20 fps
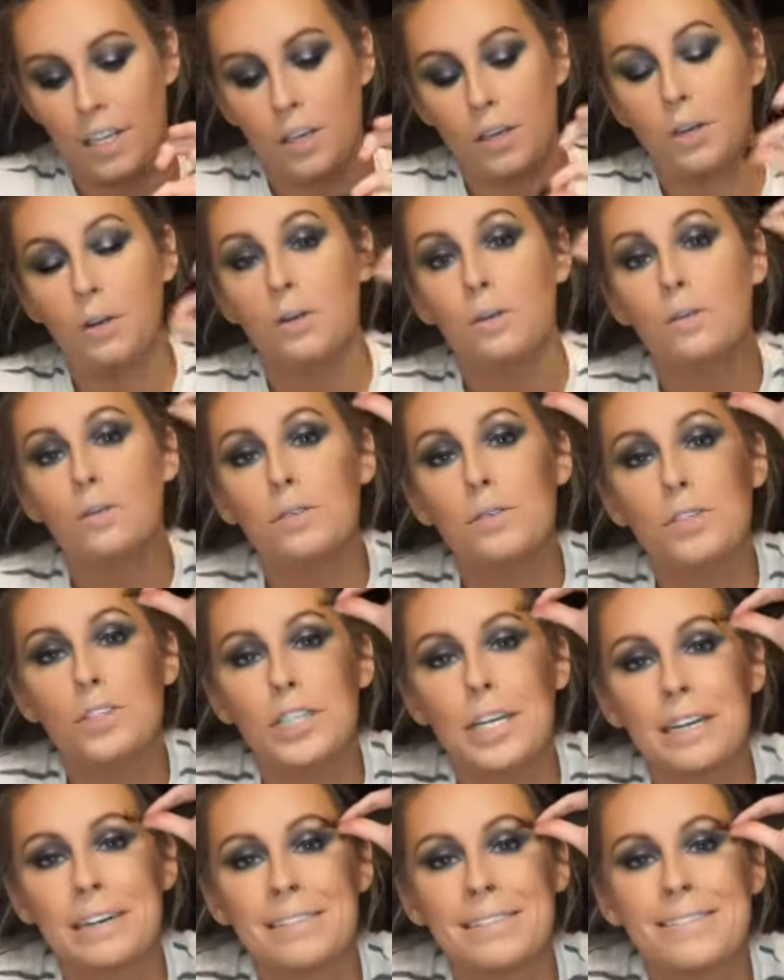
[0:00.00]

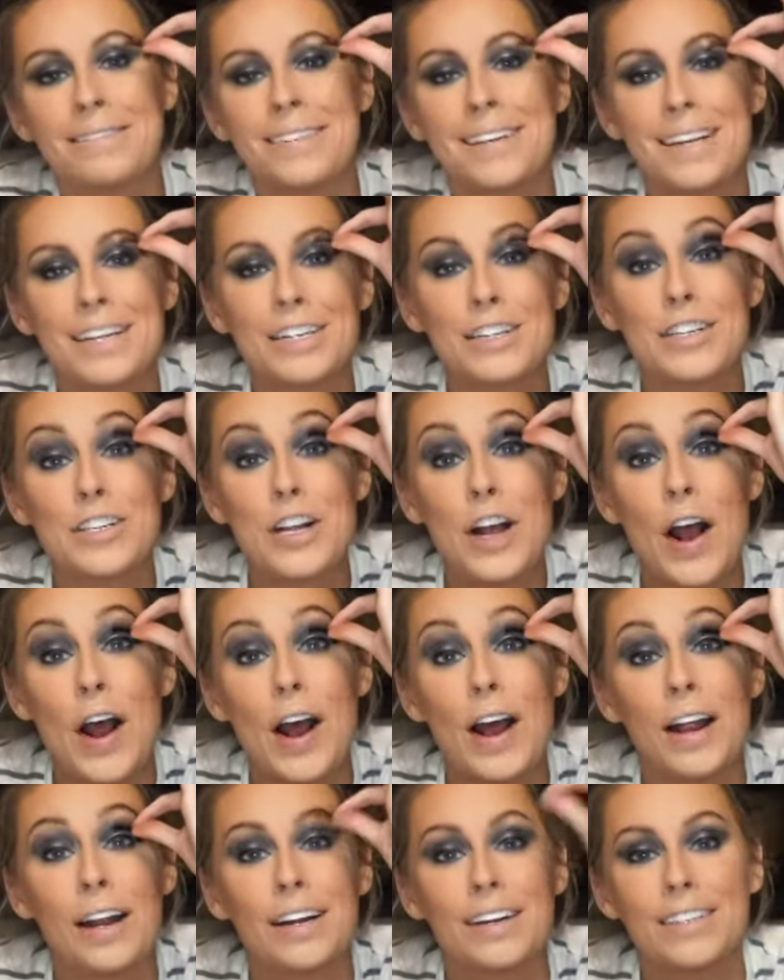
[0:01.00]
huge and in
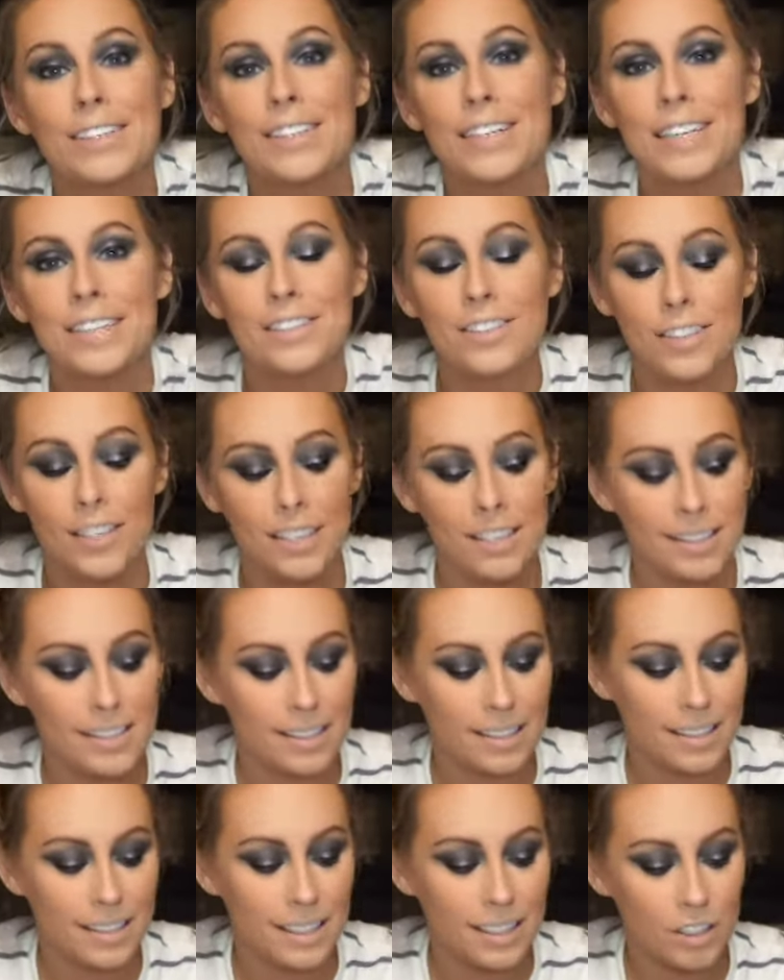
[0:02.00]
charge, it
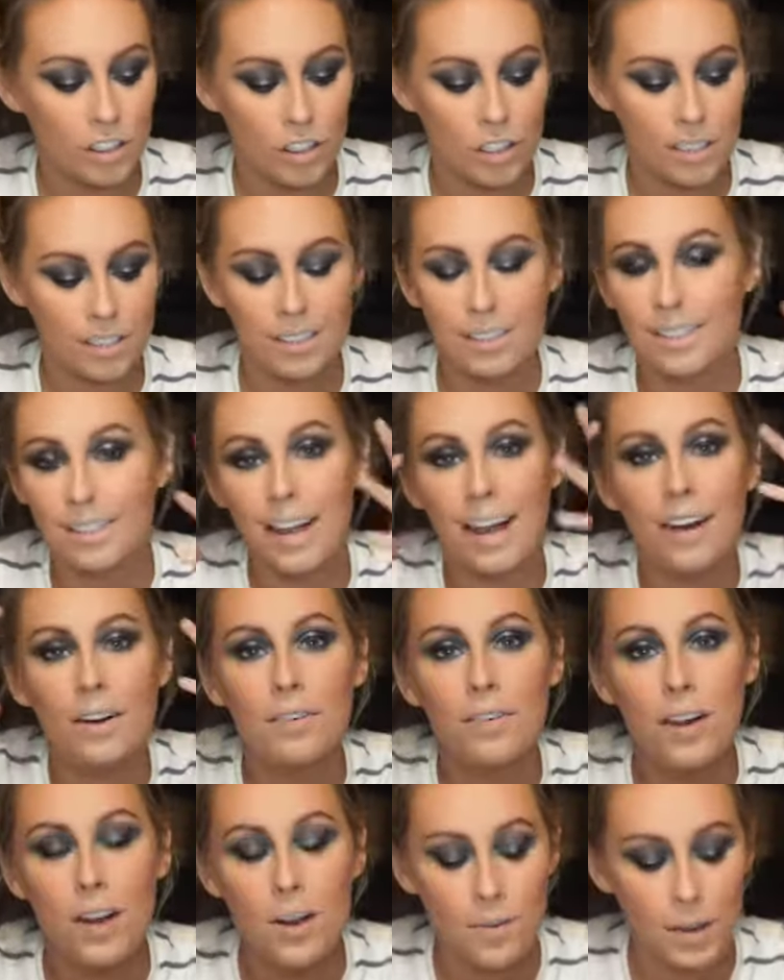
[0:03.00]
just I
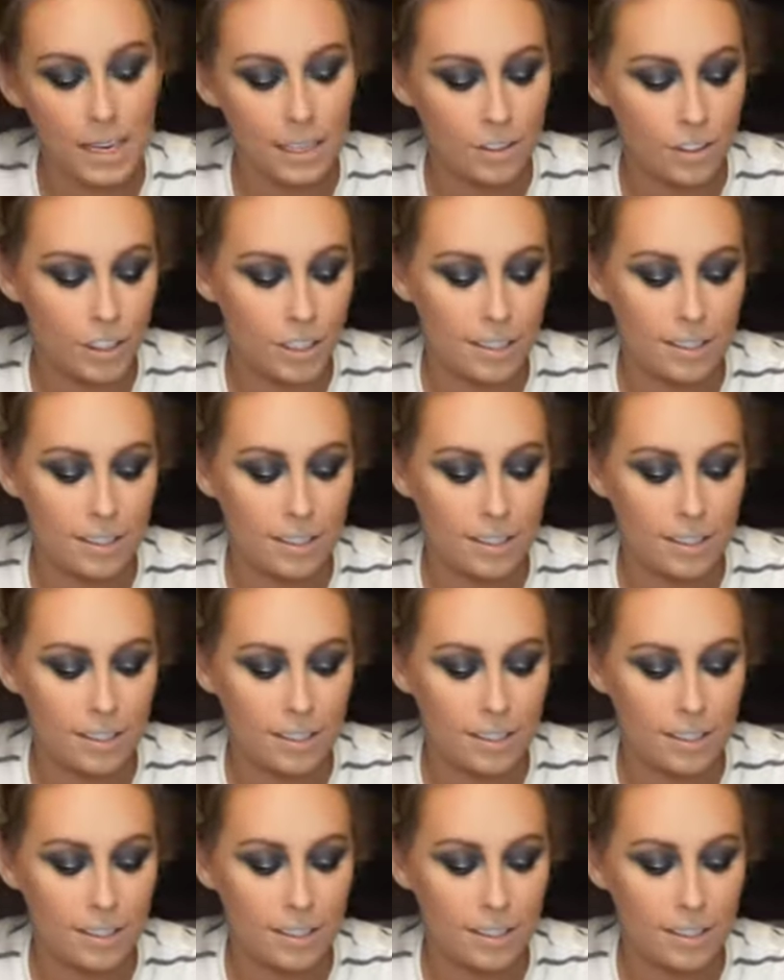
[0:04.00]
don't know, I